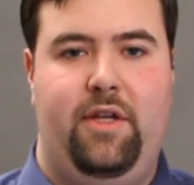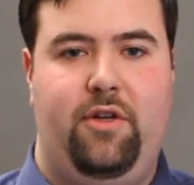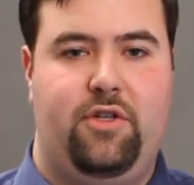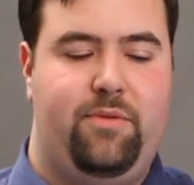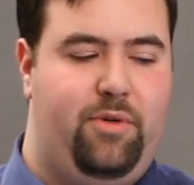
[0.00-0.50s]

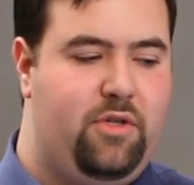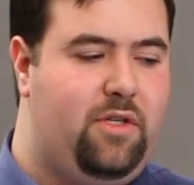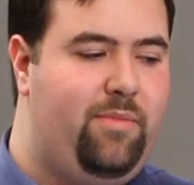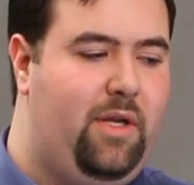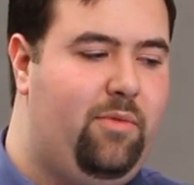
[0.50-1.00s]
You're supposed
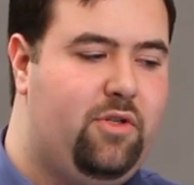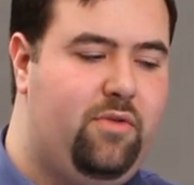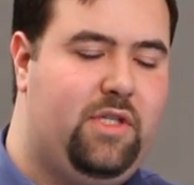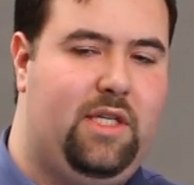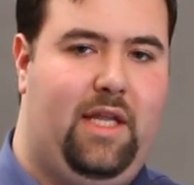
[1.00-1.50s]
to be able to
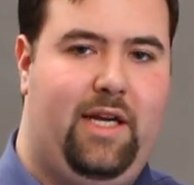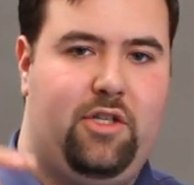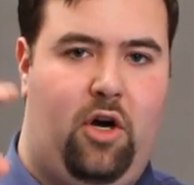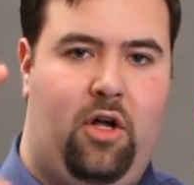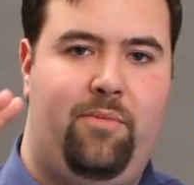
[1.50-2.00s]
select
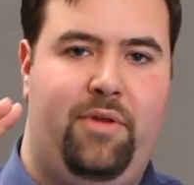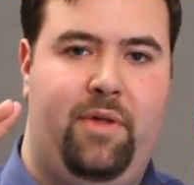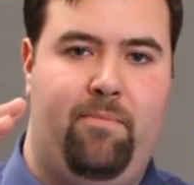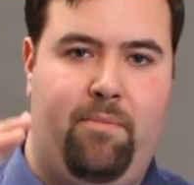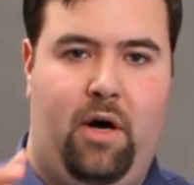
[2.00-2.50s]
all but the
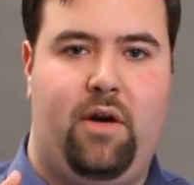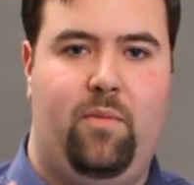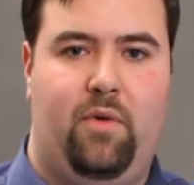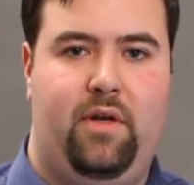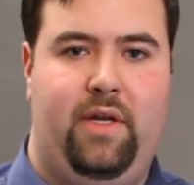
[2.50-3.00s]

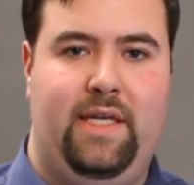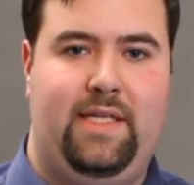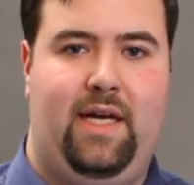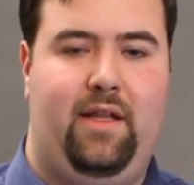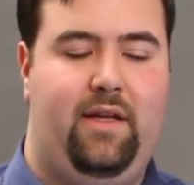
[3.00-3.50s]
bottom one and
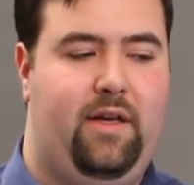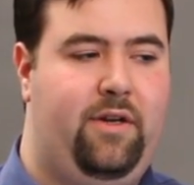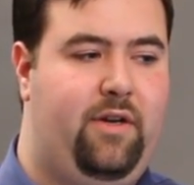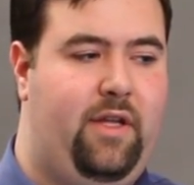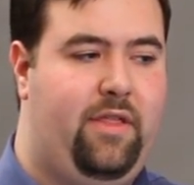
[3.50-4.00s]
tell it
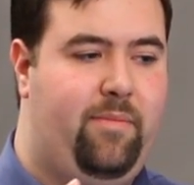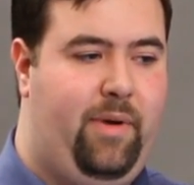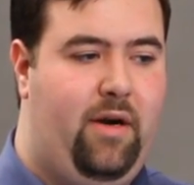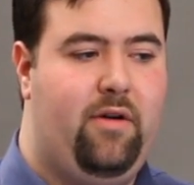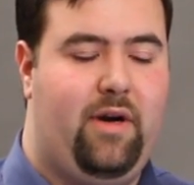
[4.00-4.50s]
underneath the
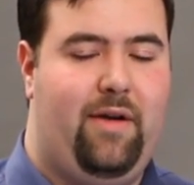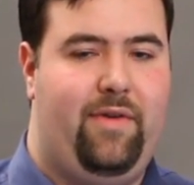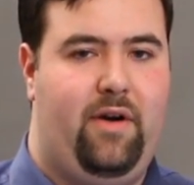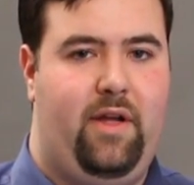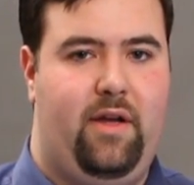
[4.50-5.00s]
paragraph
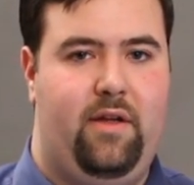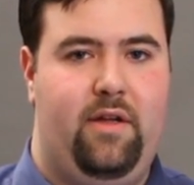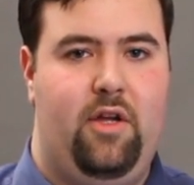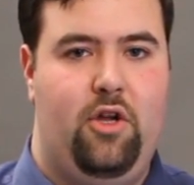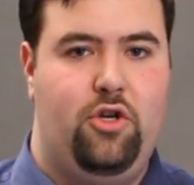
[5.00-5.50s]
area,
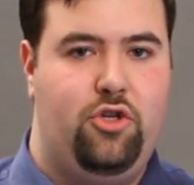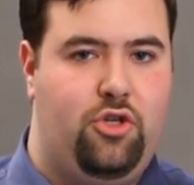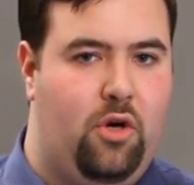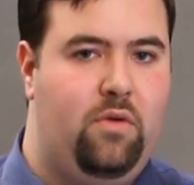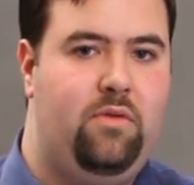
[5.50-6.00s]

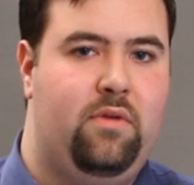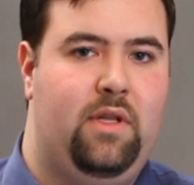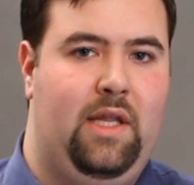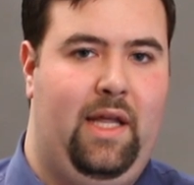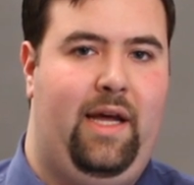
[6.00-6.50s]
don't
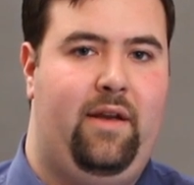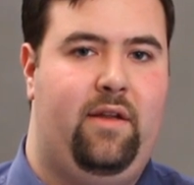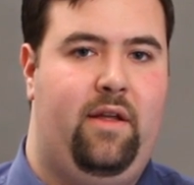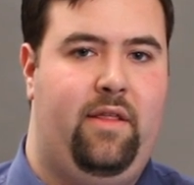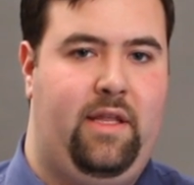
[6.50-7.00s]

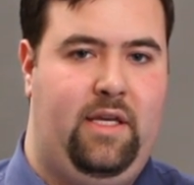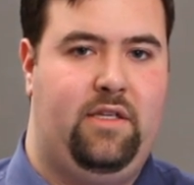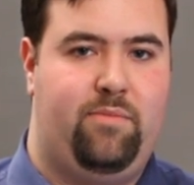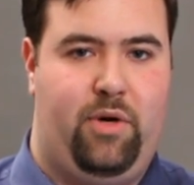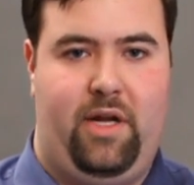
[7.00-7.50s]
let
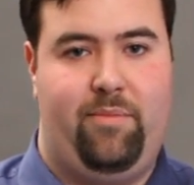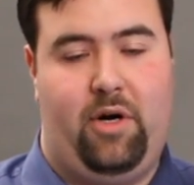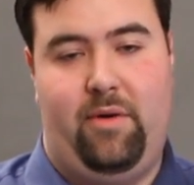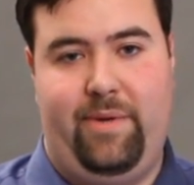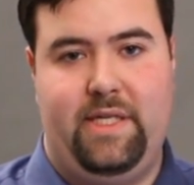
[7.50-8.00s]
these break
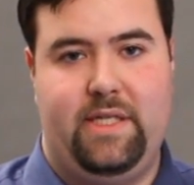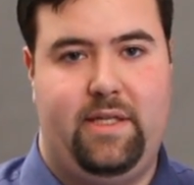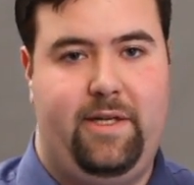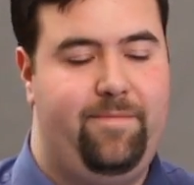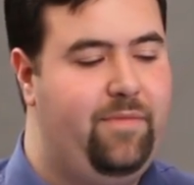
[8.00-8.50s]
apart
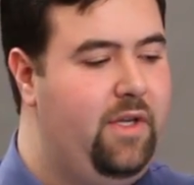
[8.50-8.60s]
basically.